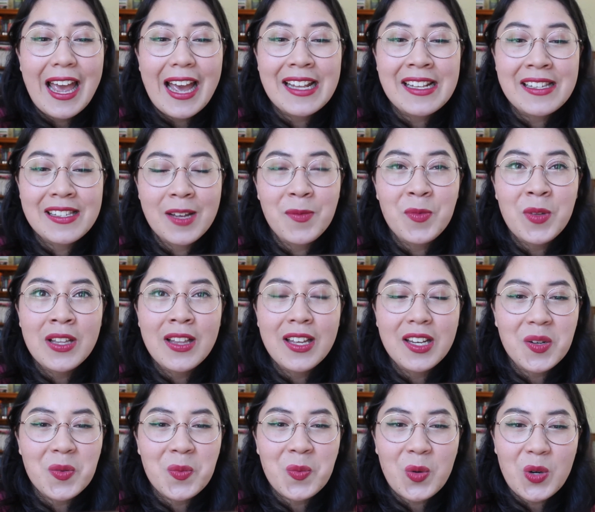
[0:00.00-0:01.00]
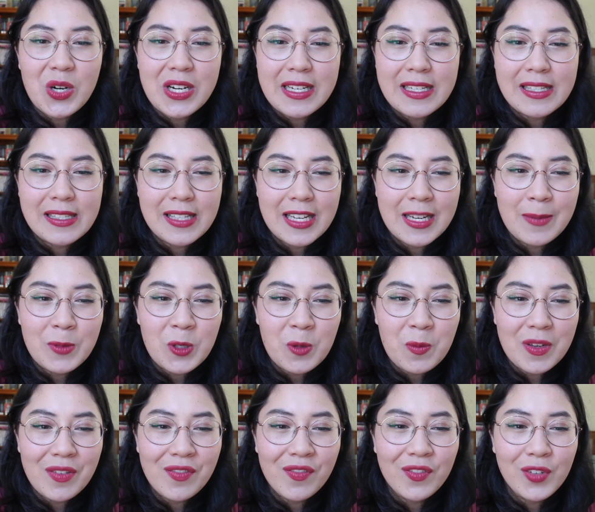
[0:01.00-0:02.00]
and something like a breeze seemed to
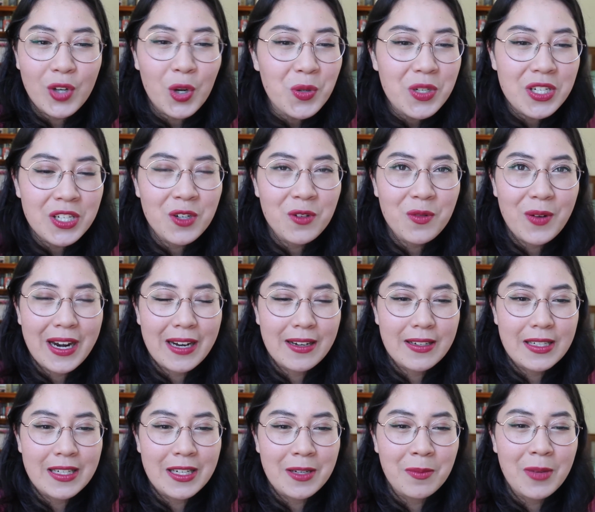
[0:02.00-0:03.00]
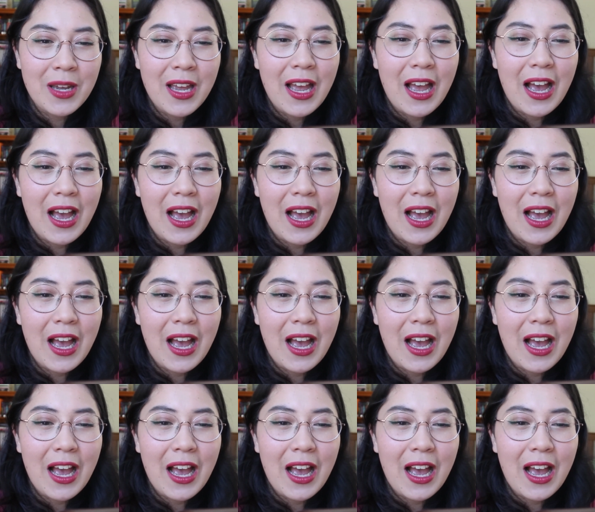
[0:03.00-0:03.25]
be floating around him,